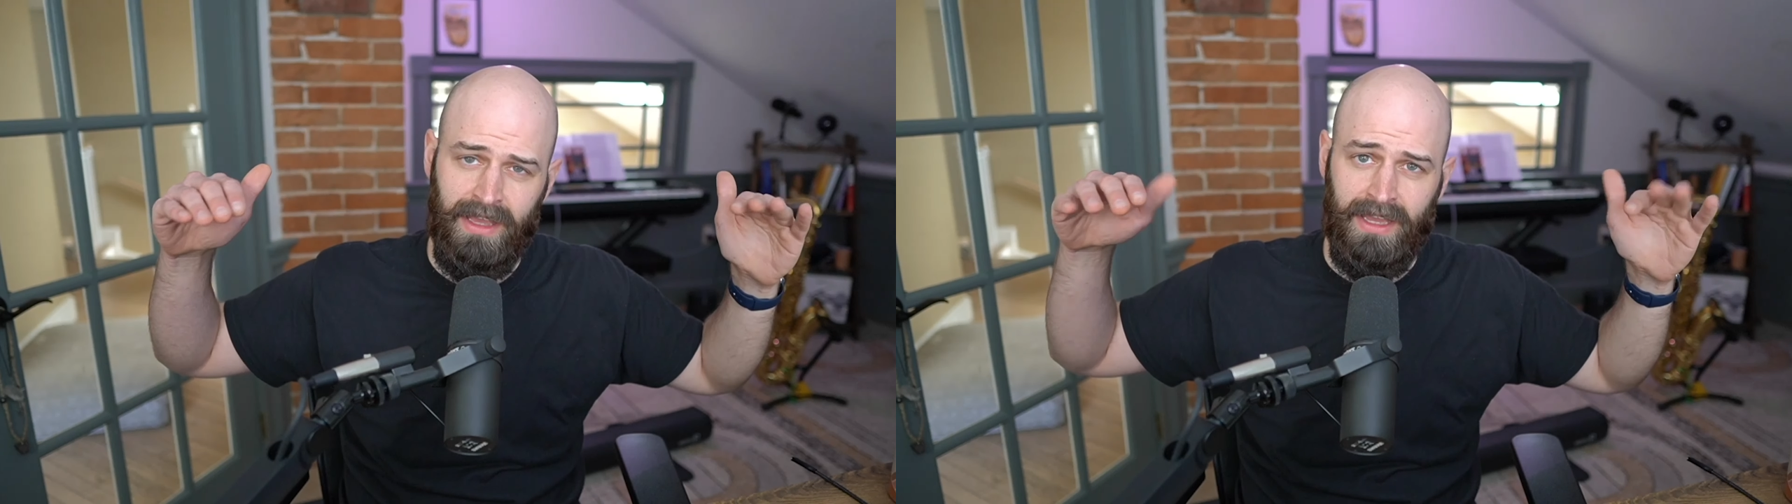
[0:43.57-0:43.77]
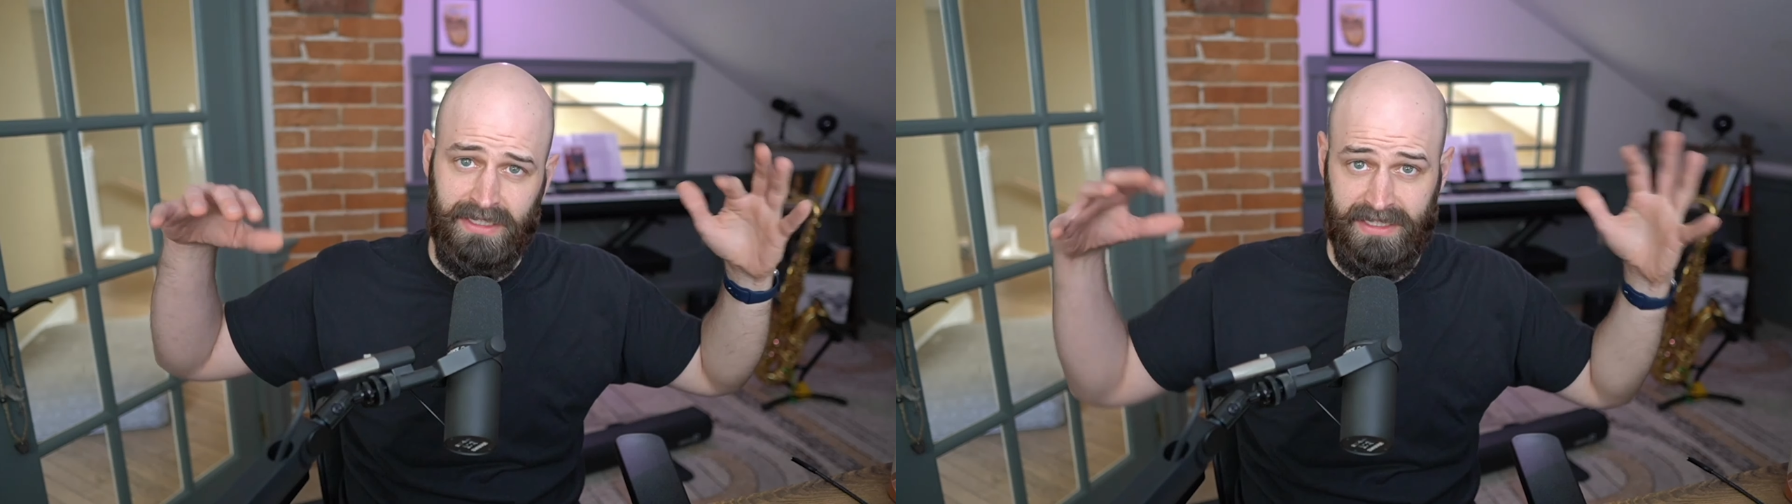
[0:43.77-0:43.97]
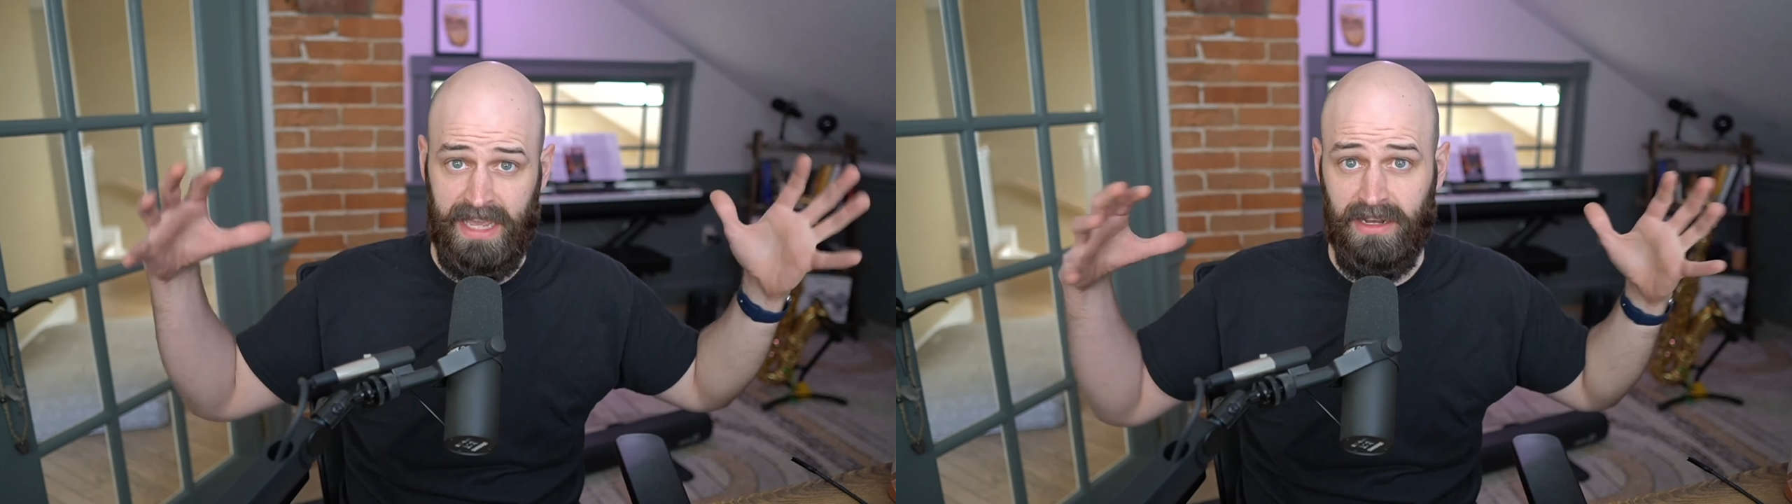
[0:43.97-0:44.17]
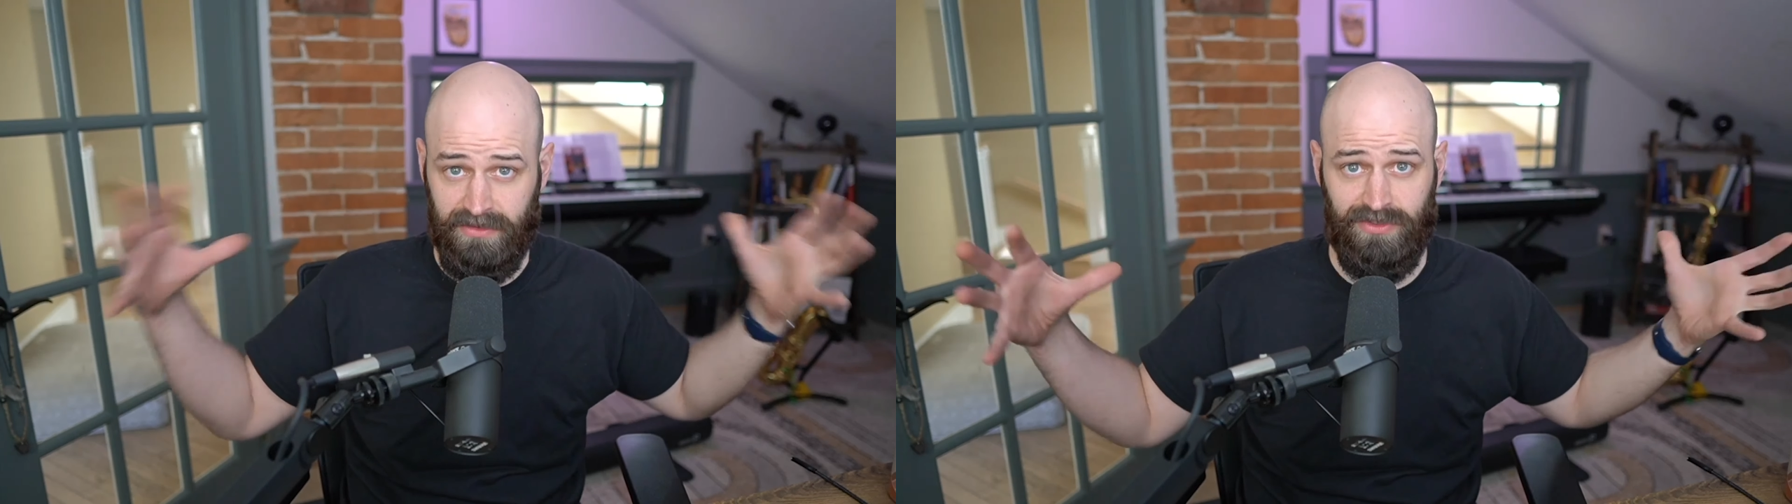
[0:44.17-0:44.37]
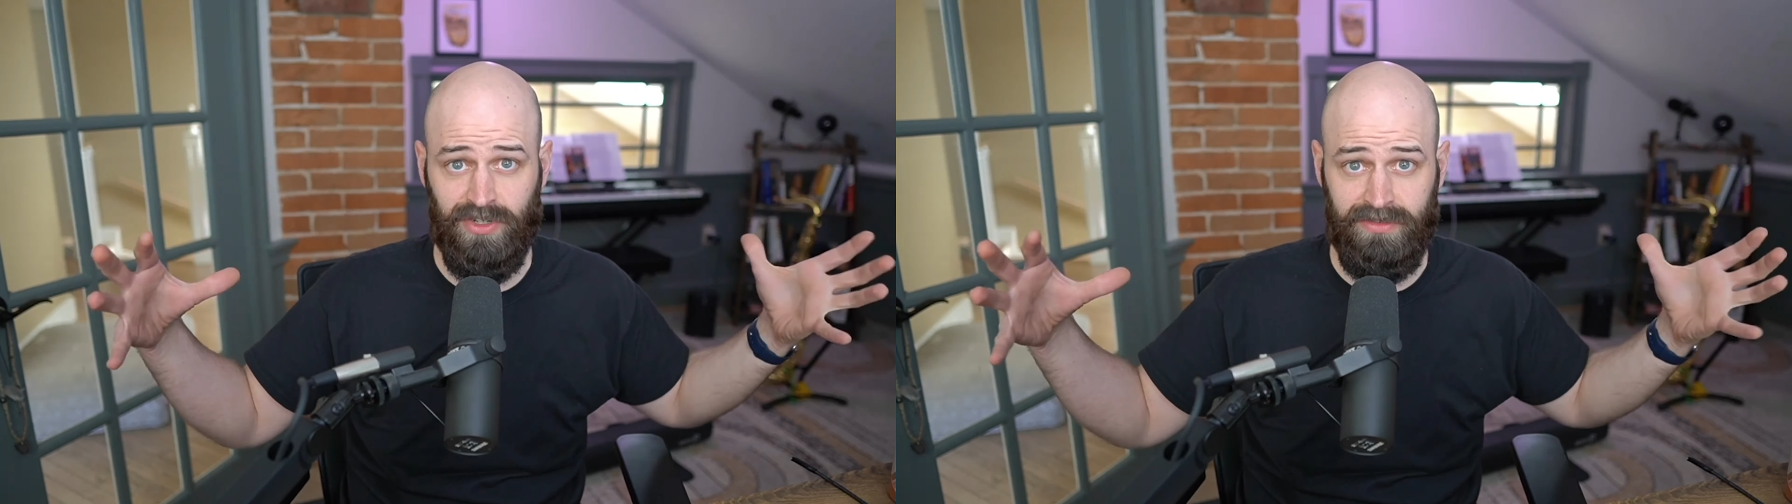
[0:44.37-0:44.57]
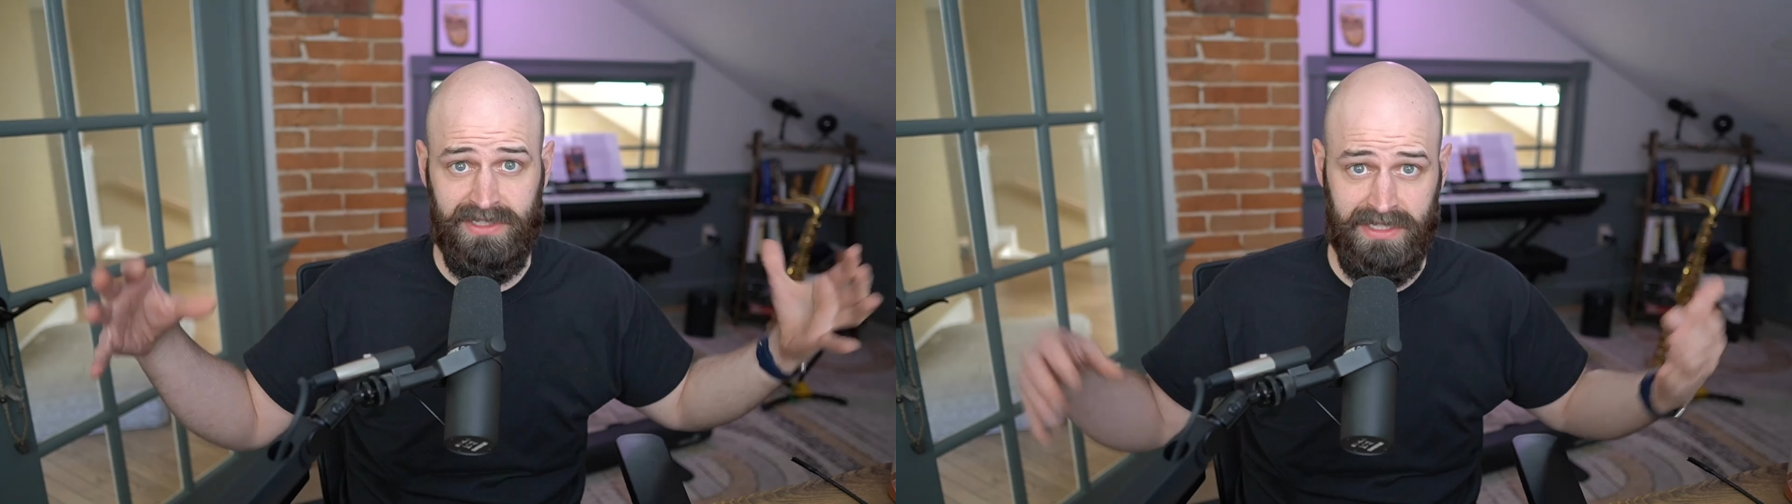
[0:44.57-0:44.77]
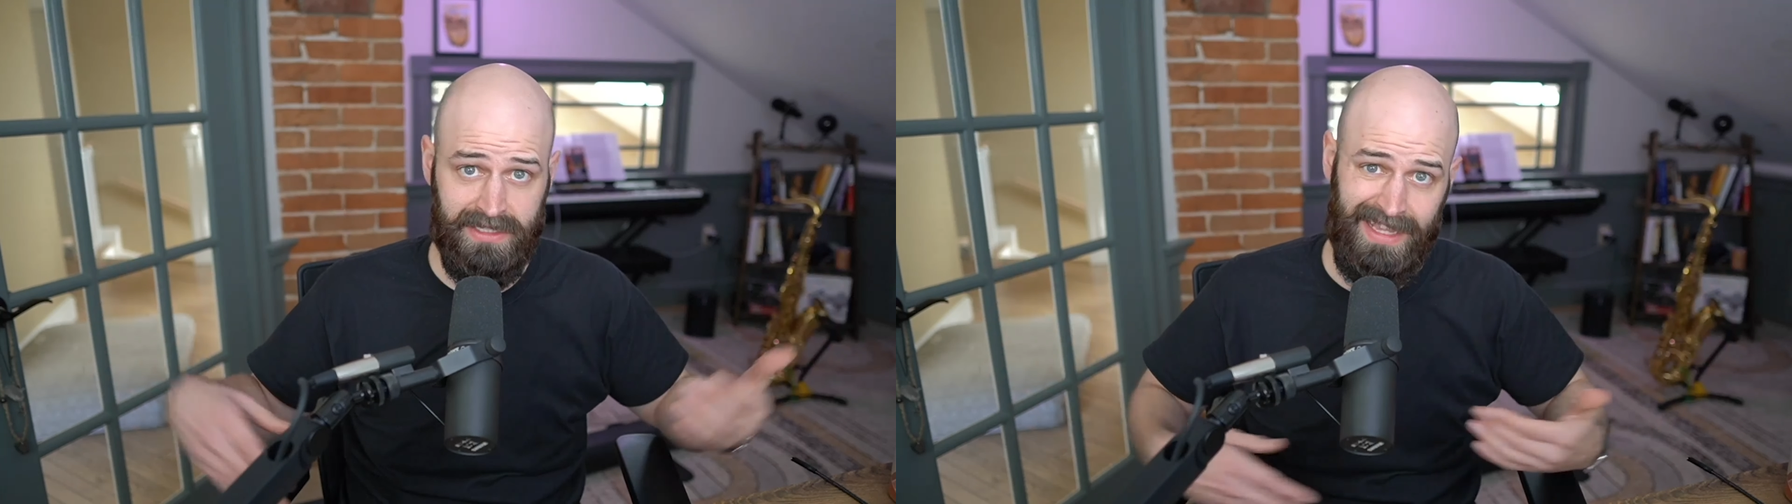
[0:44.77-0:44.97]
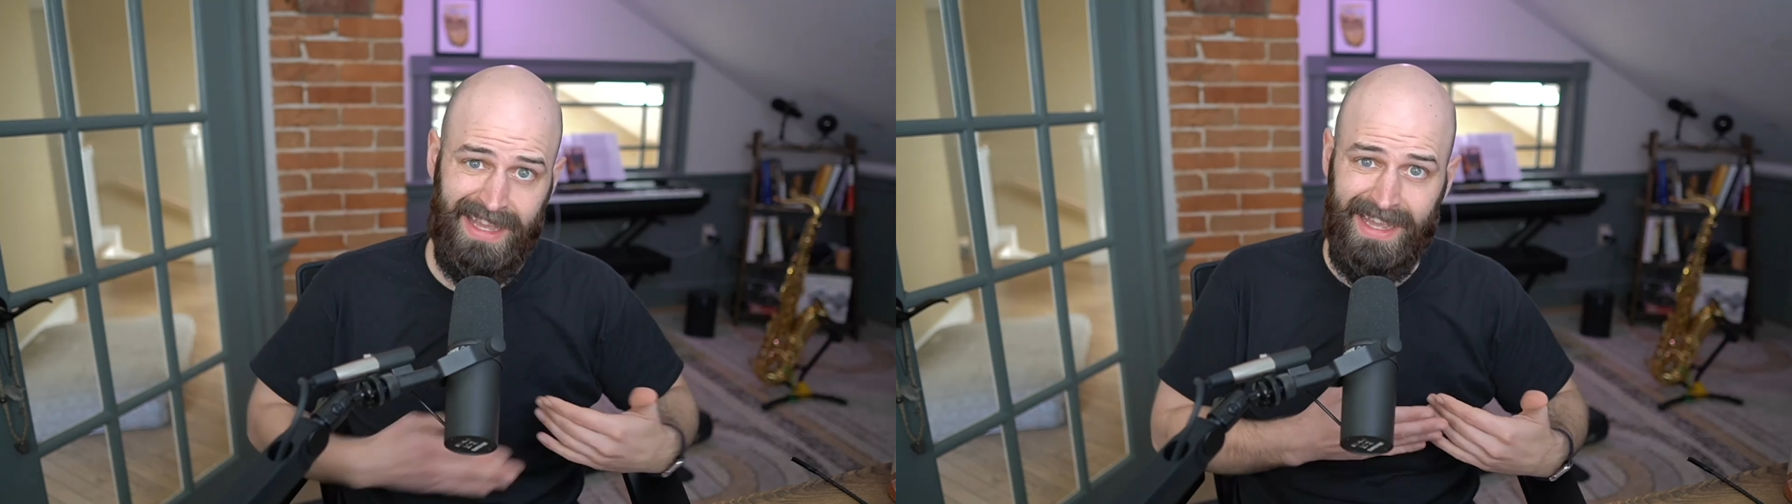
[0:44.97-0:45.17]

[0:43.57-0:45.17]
set of services,